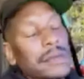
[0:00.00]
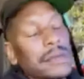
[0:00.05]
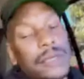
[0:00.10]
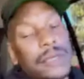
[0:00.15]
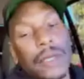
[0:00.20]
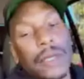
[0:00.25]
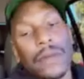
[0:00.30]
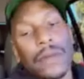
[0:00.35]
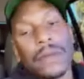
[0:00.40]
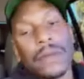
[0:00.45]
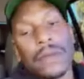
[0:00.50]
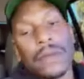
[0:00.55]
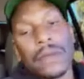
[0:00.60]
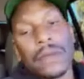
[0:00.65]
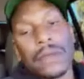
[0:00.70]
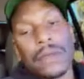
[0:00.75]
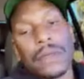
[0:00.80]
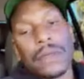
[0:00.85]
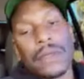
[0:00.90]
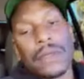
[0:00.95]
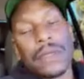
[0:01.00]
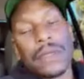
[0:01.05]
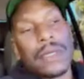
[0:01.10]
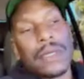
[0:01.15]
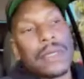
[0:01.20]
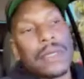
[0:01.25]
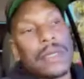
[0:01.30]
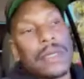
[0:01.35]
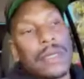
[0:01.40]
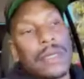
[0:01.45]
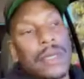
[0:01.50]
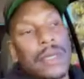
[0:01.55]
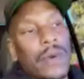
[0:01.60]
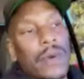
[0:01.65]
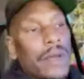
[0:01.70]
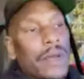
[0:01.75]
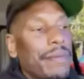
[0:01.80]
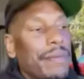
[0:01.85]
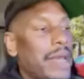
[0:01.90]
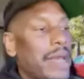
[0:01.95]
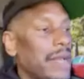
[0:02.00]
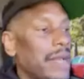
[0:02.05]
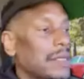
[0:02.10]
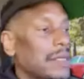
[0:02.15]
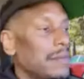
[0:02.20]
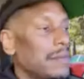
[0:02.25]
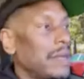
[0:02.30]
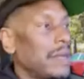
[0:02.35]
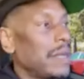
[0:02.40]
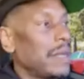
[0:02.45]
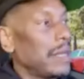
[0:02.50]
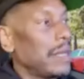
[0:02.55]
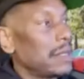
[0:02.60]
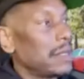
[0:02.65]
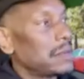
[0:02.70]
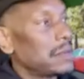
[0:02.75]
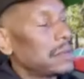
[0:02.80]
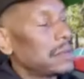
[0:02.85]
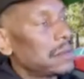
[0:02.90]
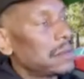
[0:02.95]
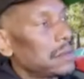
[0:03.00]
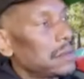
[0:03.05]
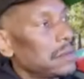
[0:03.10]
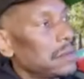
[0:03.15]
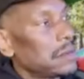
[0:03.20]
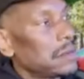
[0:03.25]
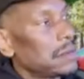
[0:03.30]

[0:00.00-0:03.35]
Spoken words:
So, going back to my ex.